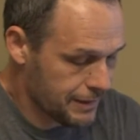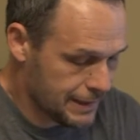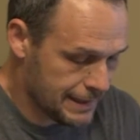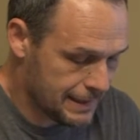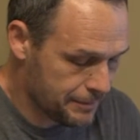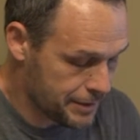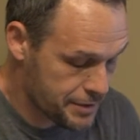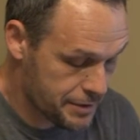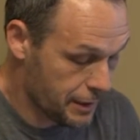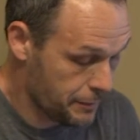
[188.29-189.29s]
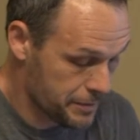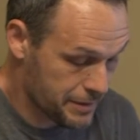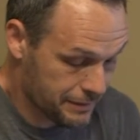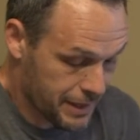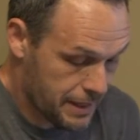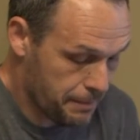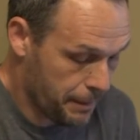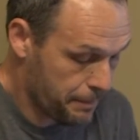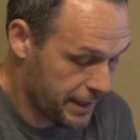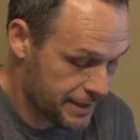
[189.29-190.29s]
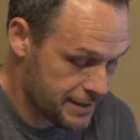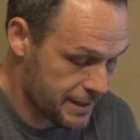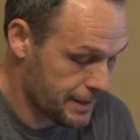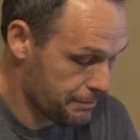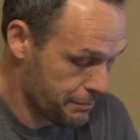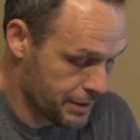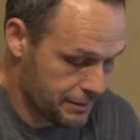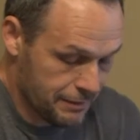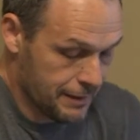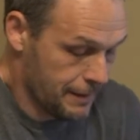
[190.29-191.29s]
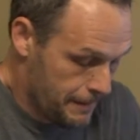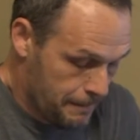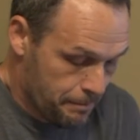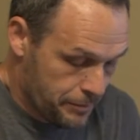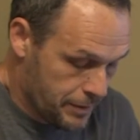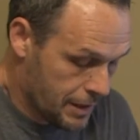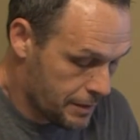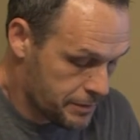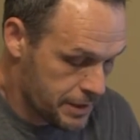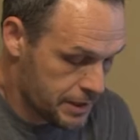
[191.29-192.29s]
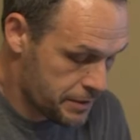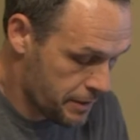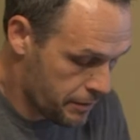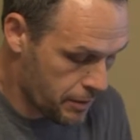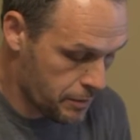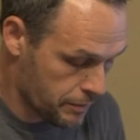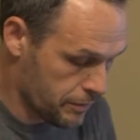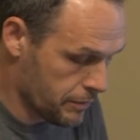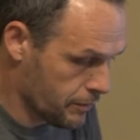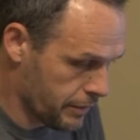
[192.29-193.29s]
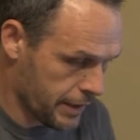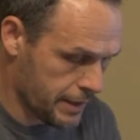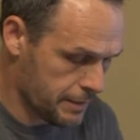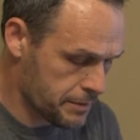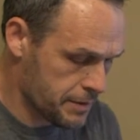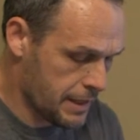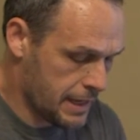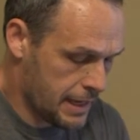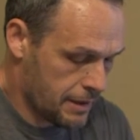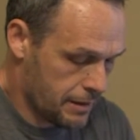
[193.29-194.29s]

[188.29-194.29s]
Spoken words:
It just helps keep my pants up, but you know, to each their own when it comes to that.